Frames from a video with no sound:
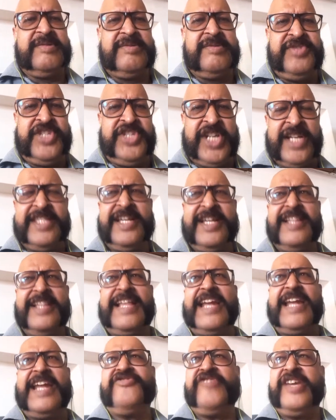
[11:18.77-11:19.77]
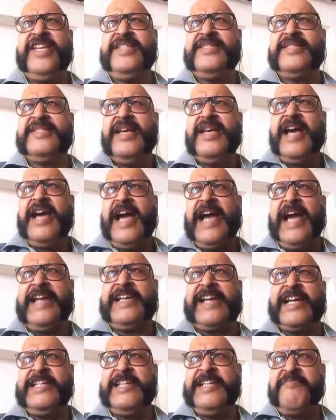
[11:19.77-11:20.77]
journal entries and
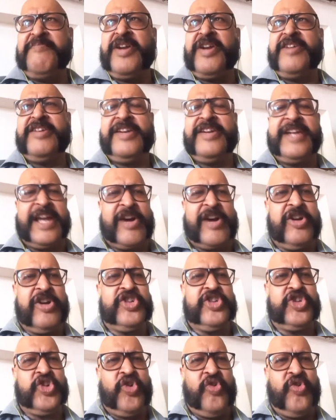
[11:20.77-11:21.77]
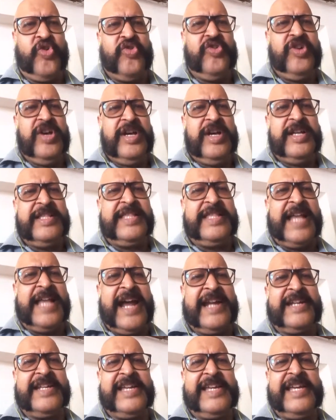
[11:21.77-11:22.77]
contemporary records show
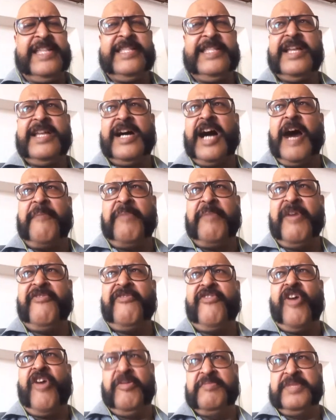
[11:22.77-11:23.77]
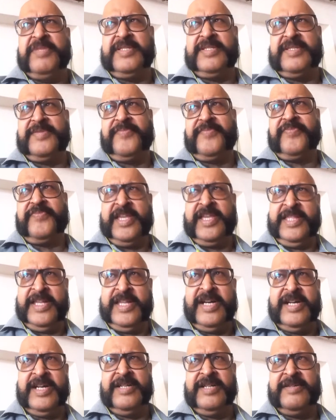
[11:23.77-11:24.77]
that in the upper forms, in
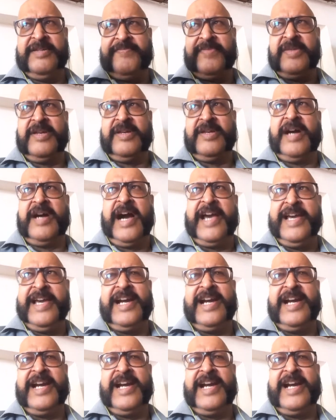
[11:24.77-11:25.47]
the higher